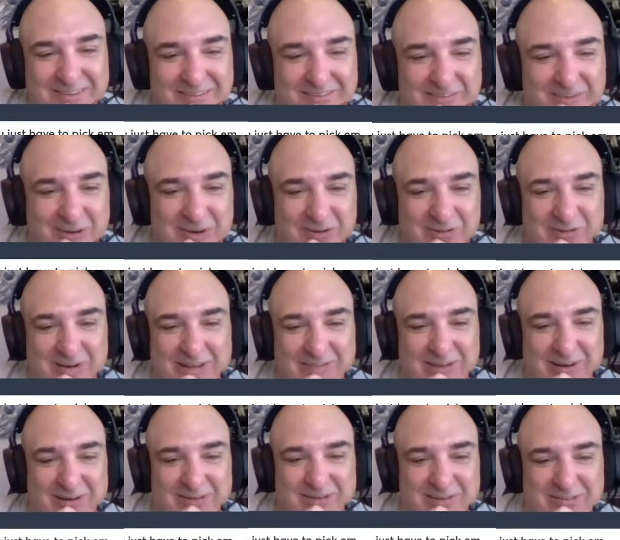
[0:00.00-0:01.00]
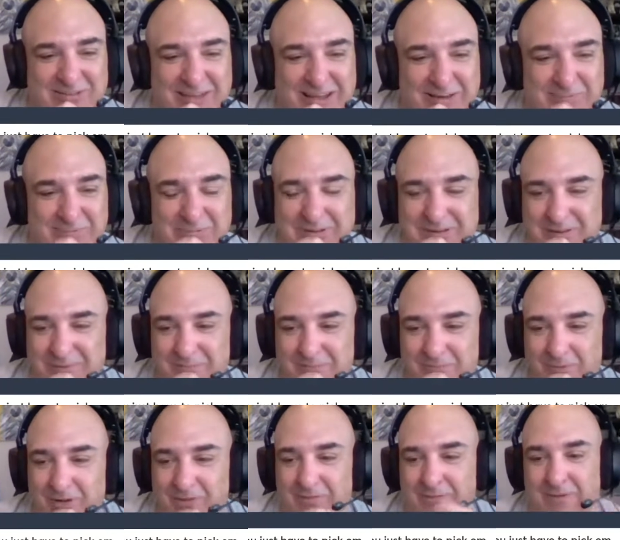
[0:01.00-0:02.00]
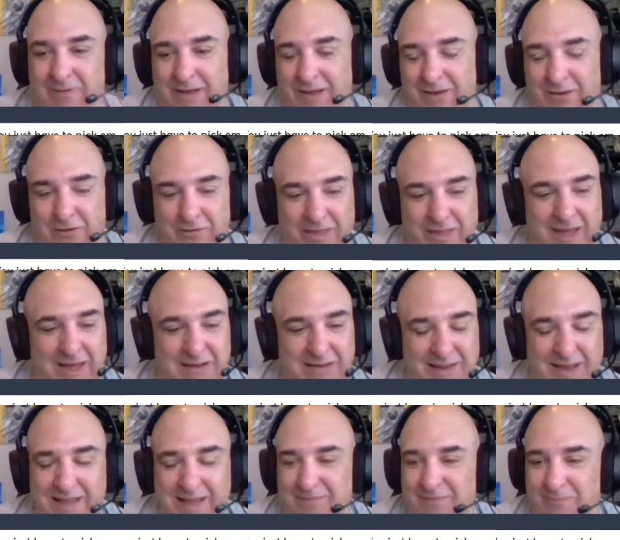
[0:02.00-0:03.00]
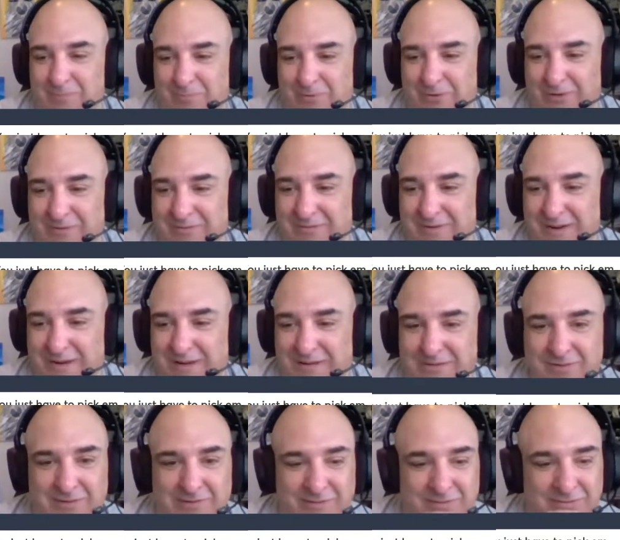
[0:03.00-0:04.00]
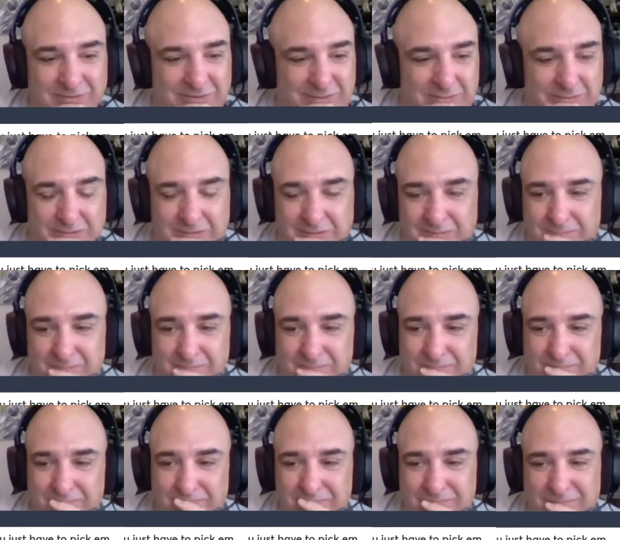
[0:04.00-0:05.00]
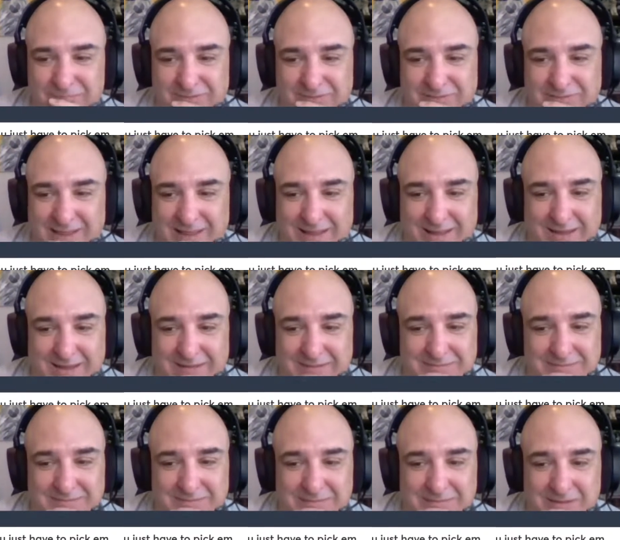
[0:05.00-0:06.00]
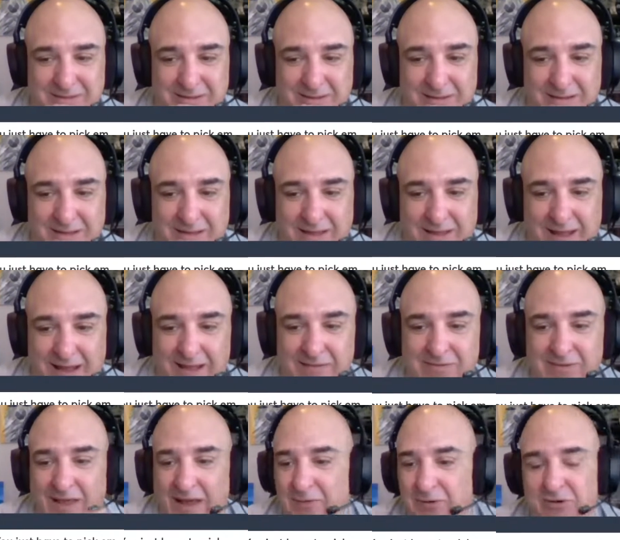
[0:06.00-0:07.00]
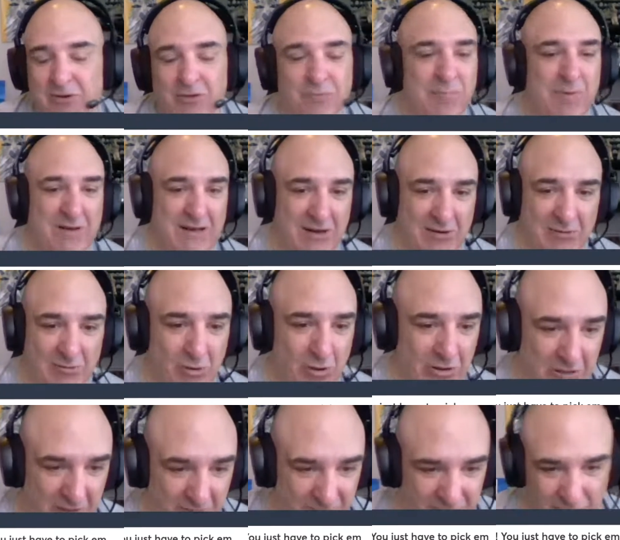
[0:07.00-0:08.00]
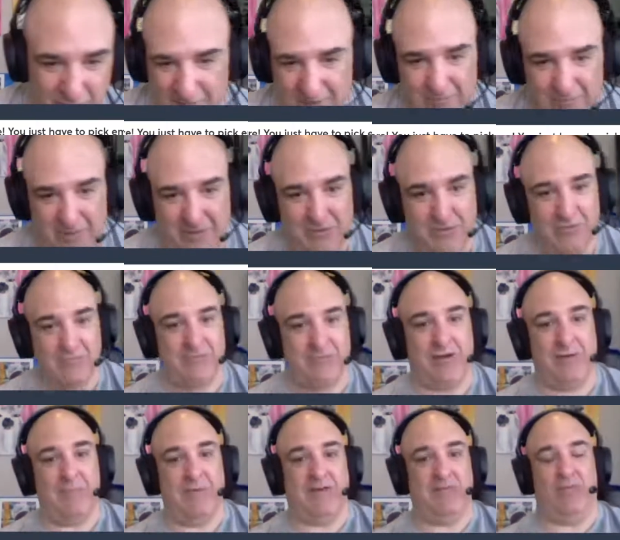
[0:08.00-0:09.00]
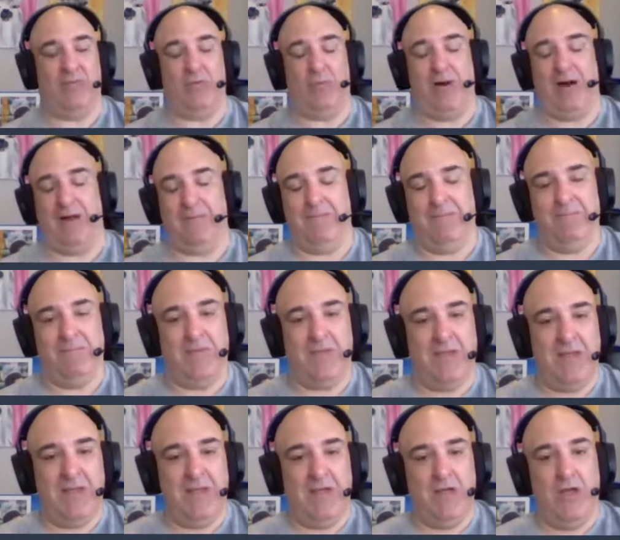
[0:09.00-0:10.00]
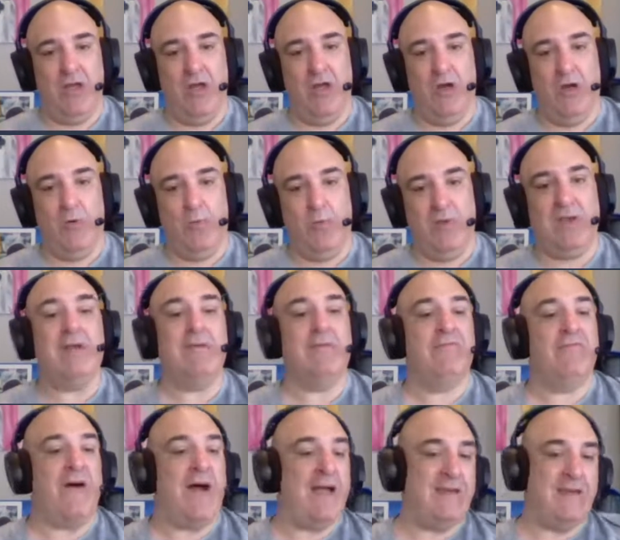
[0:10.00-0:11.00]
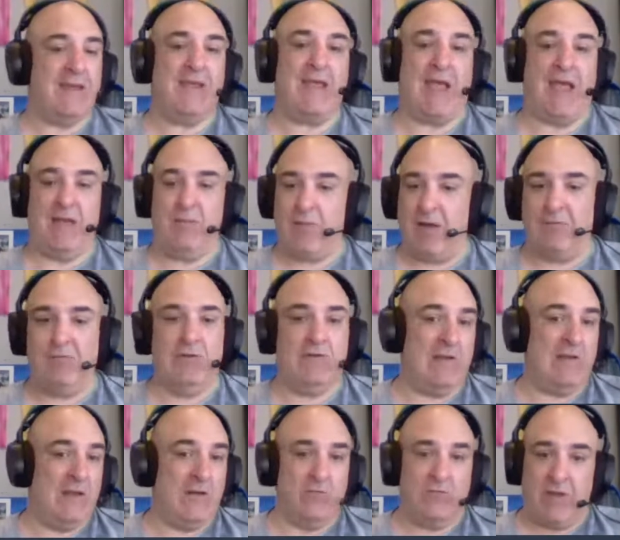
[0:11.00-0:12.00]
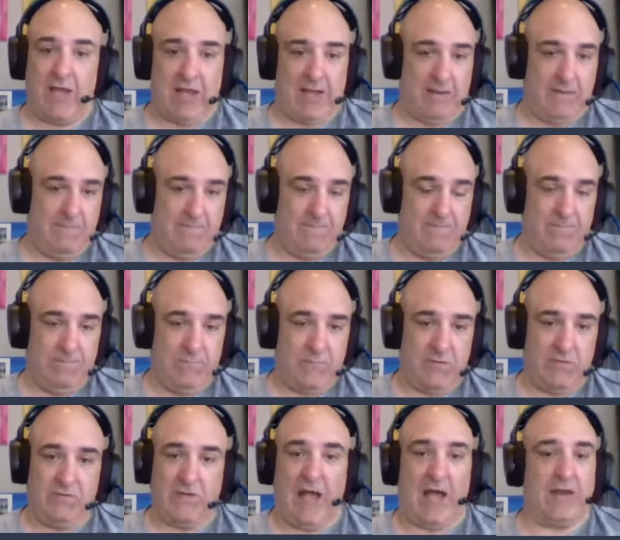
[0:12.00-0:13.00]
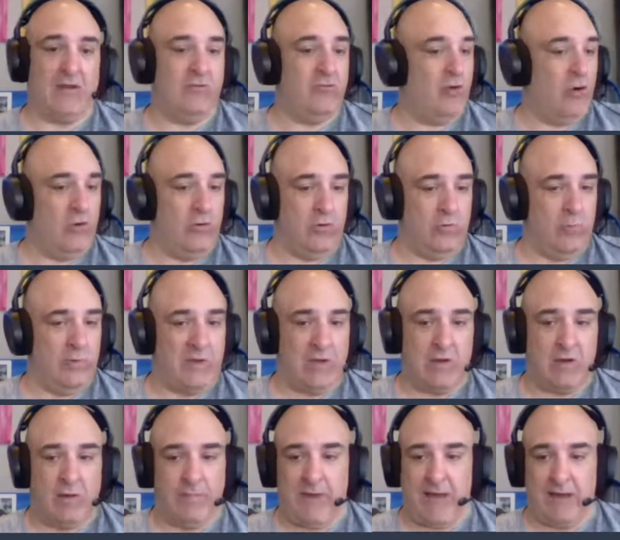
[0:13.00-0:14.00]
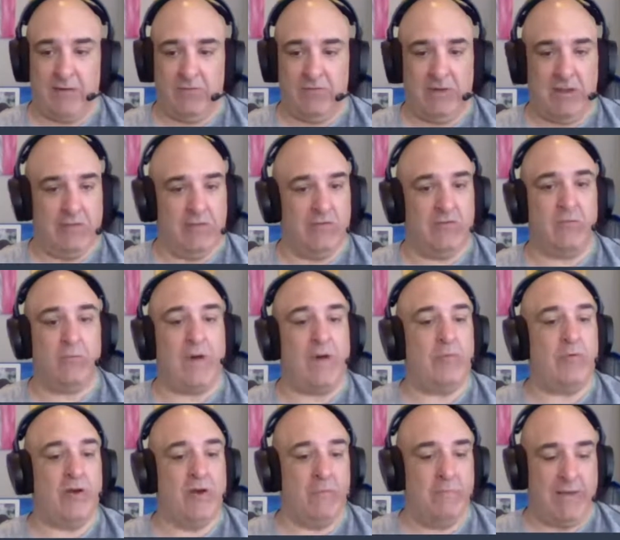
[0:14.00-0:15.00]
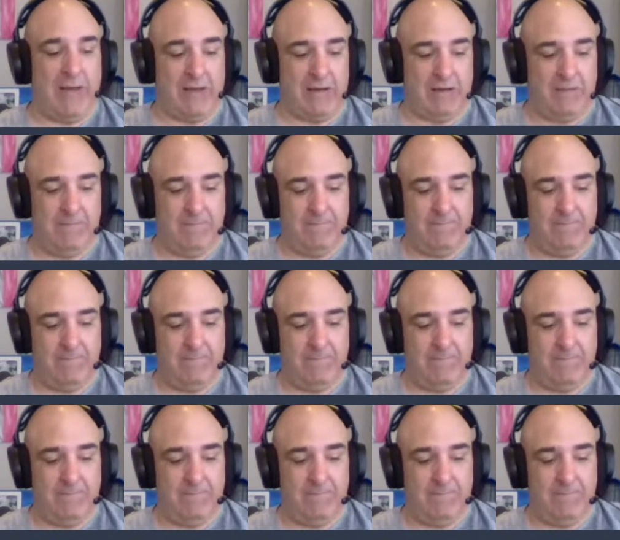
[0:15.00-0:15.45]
Winners are out there. You just got to pick them. Well, I know that, yes, but it's just I say, Eric, you've been here long enough. You've come in for a while. We can find a game every single day, side and total. We can come out and say this is why we're going to bet it.